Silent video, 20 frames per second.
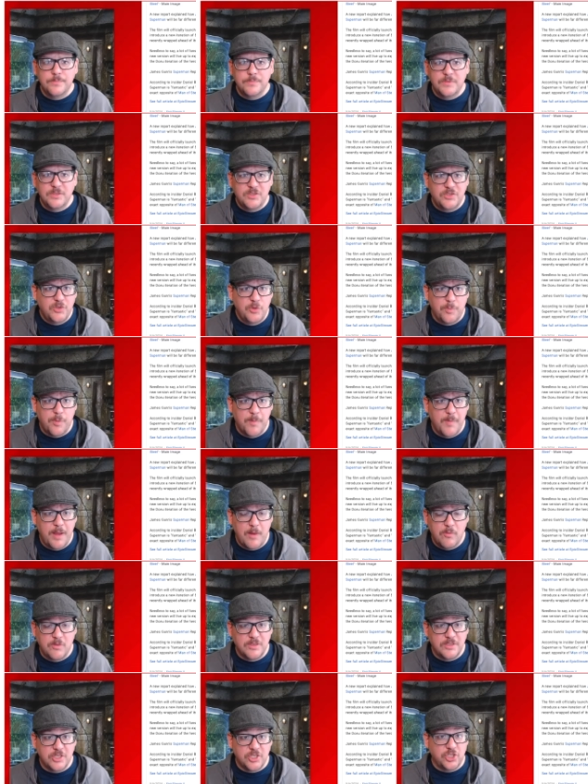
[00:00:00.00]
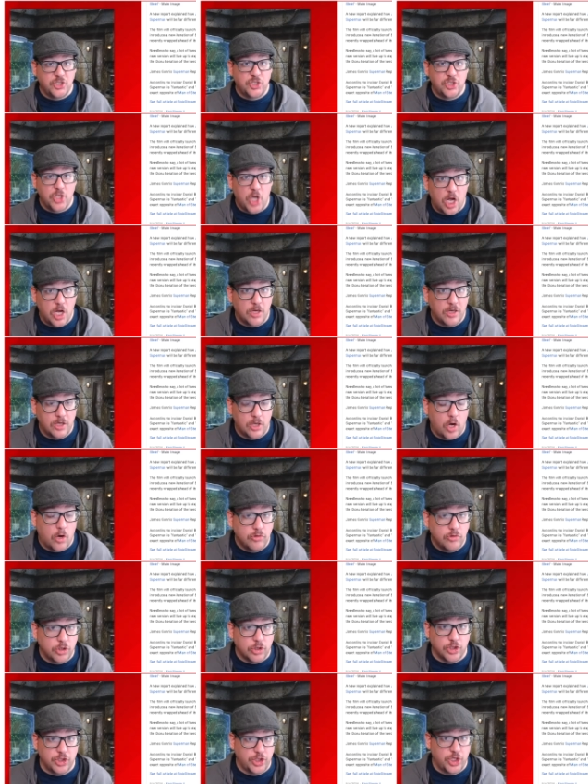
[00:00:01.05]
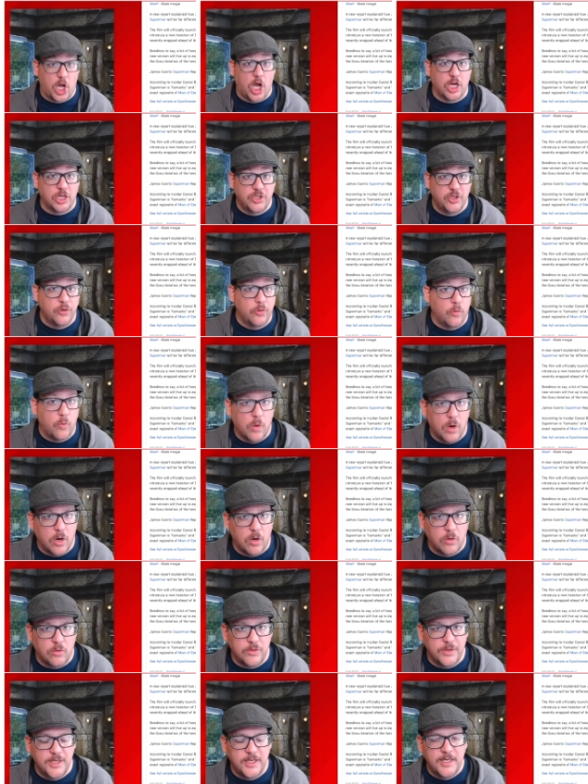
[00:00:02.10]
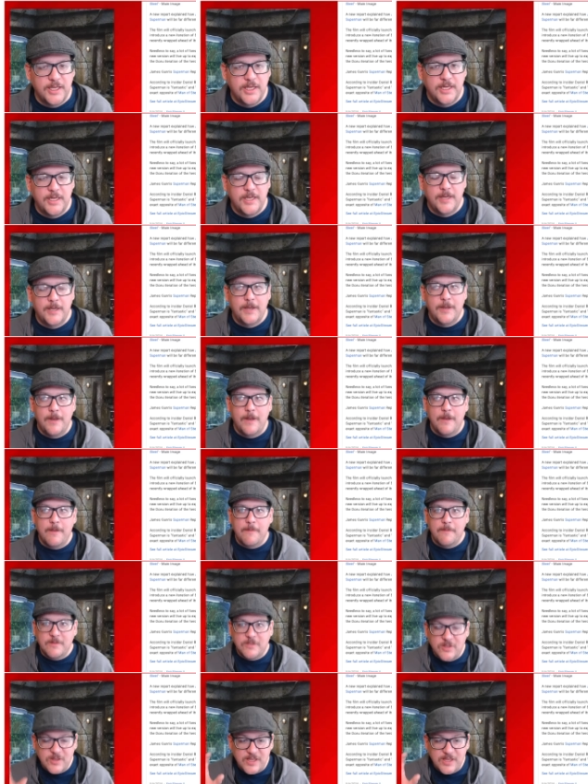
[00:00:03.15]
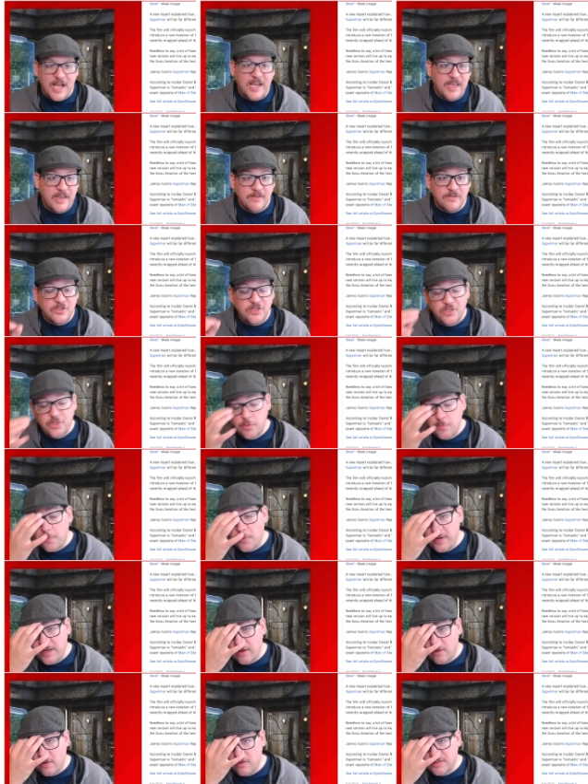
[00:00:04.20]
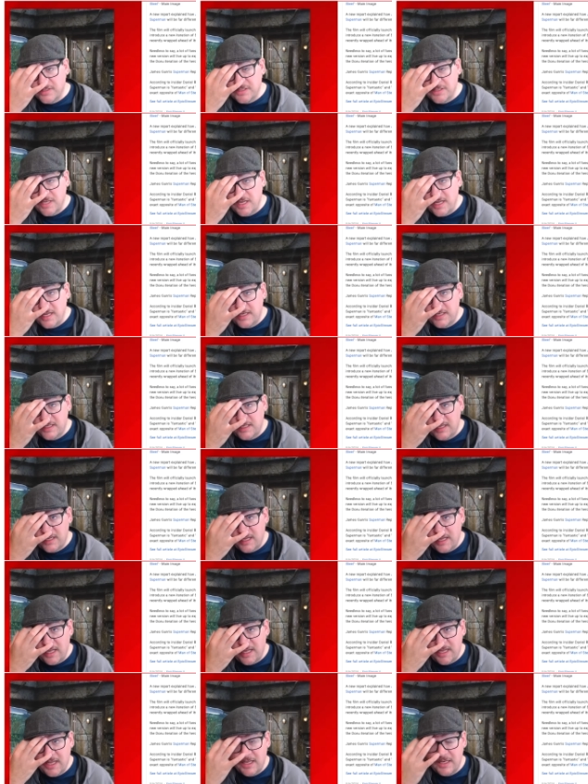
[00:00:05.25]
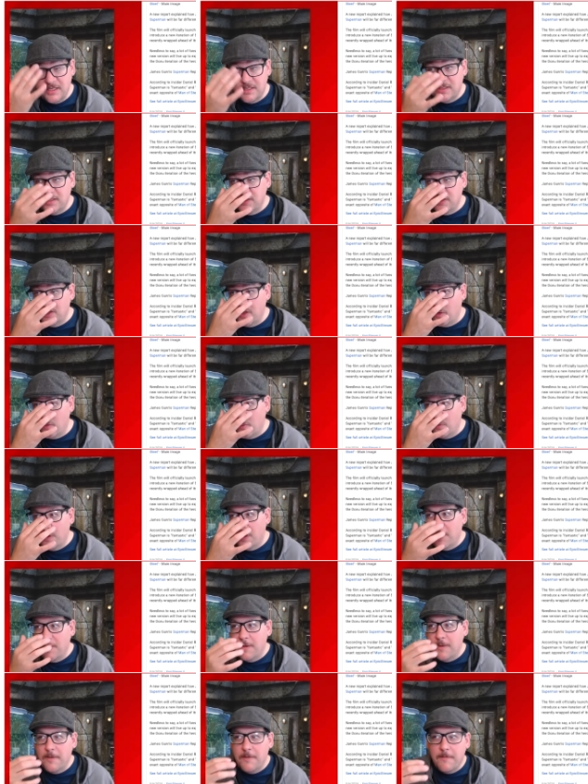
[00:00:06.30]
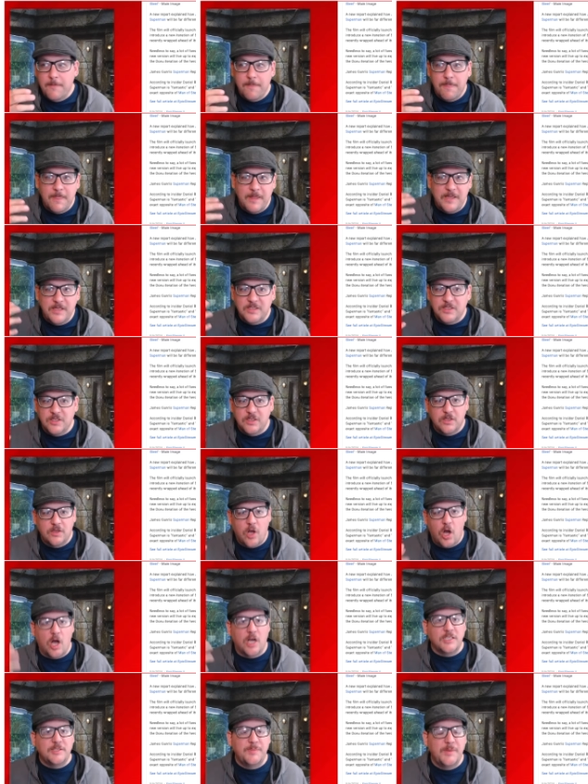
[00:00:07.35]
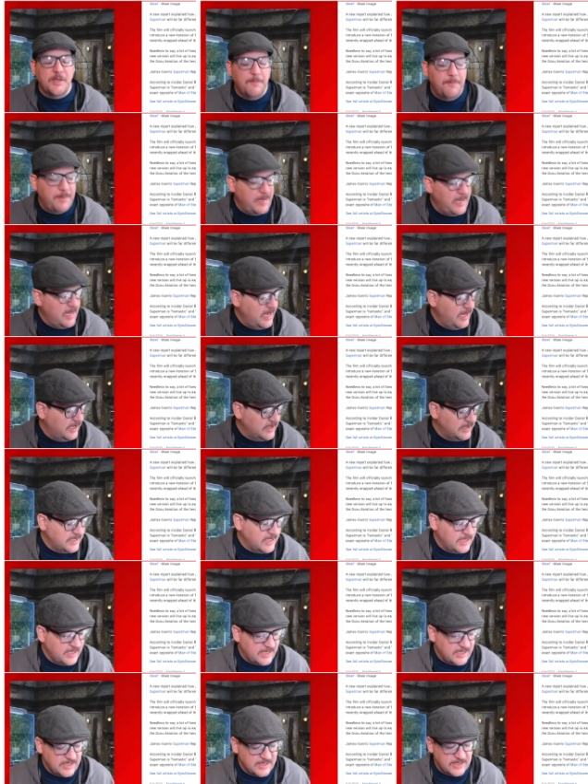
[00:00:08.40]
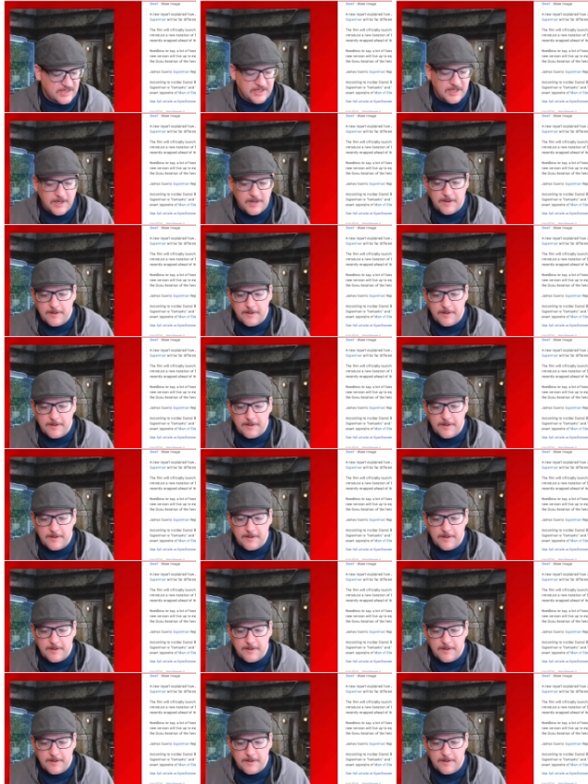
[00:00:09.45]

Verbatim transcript: Superman was a shock, culture shock to the world. So the idea of superheroes and and and you know these cosmic beings and these